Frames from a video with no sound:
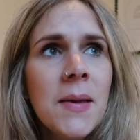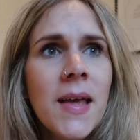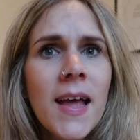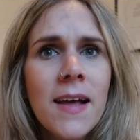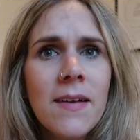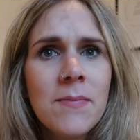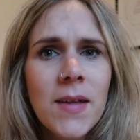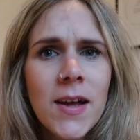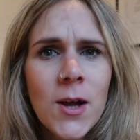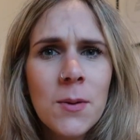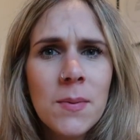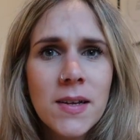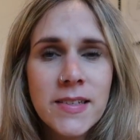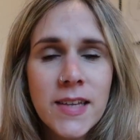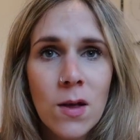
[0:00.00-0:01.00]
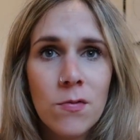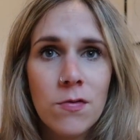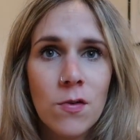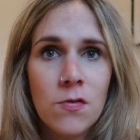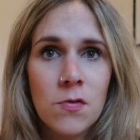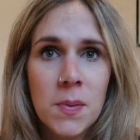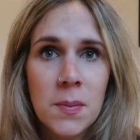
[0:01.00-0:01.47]
But yeah, I hope that's
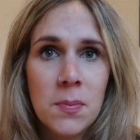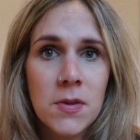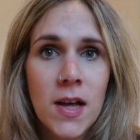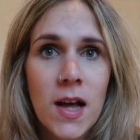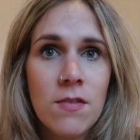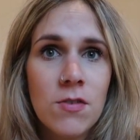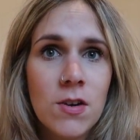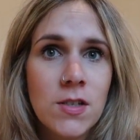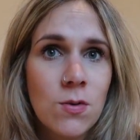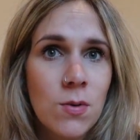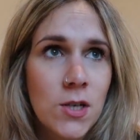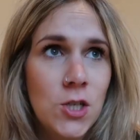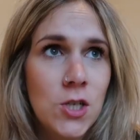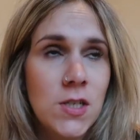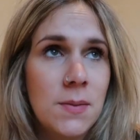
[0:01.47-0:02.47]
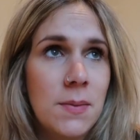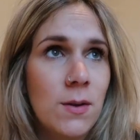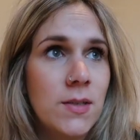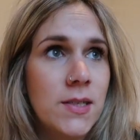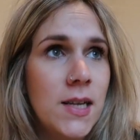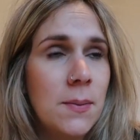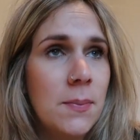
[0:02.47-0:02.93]
helpful for people that have asked questions
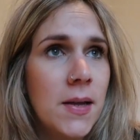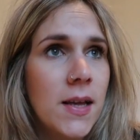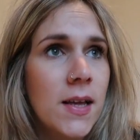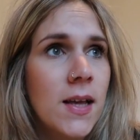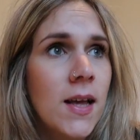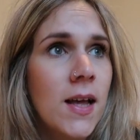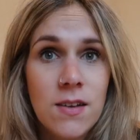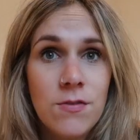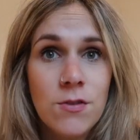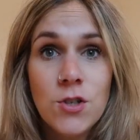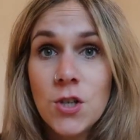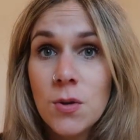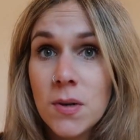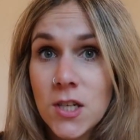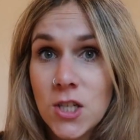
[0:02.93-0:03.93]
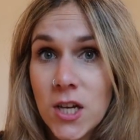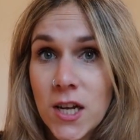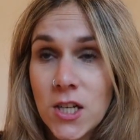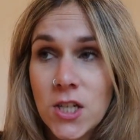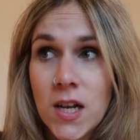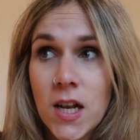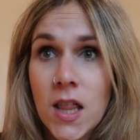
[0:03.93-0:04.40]
about sleeping. If you do want to
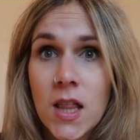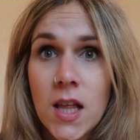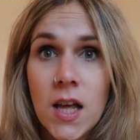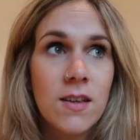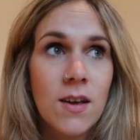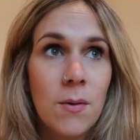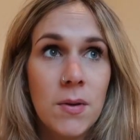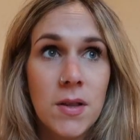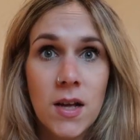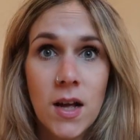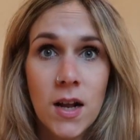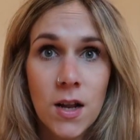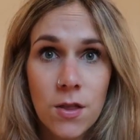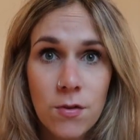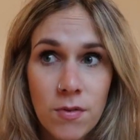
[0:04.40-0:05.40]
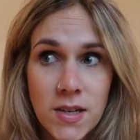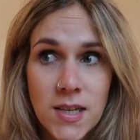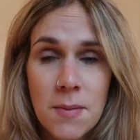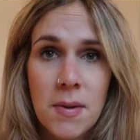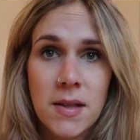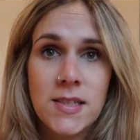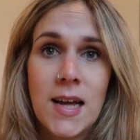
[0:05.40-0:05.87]
change anything, go with the kind of
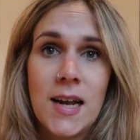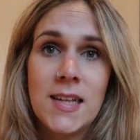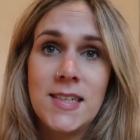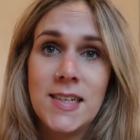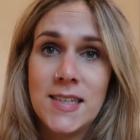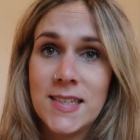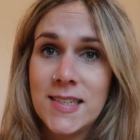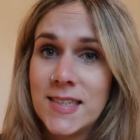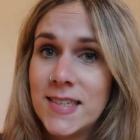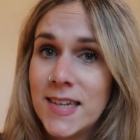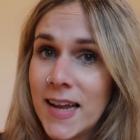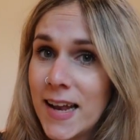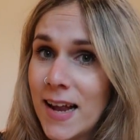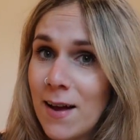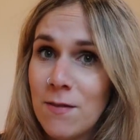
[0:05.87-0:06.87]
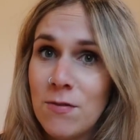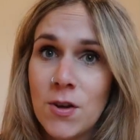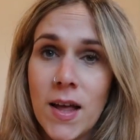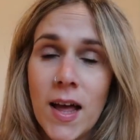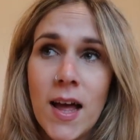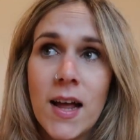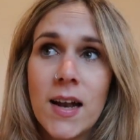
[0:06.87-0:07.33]
3-day mentality and stick it out if you
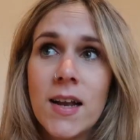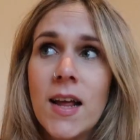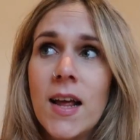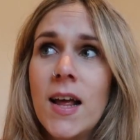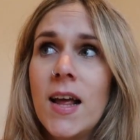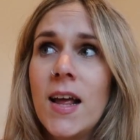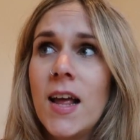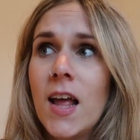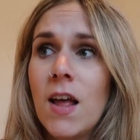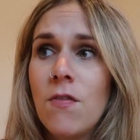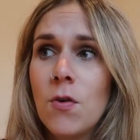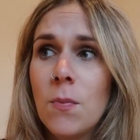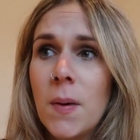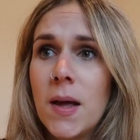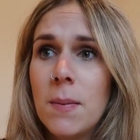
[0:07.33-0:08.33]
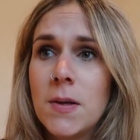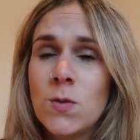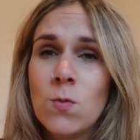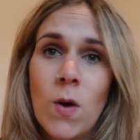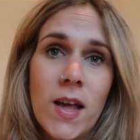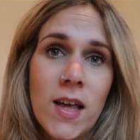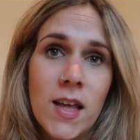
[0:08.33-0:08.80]
can. If your
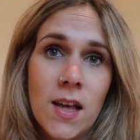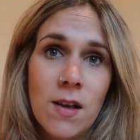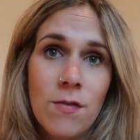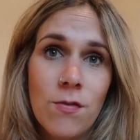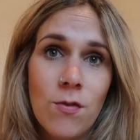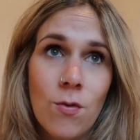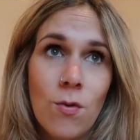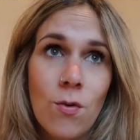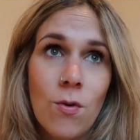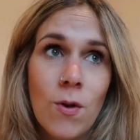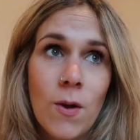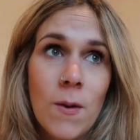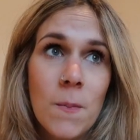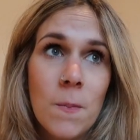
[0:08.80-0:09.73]
baby's waking for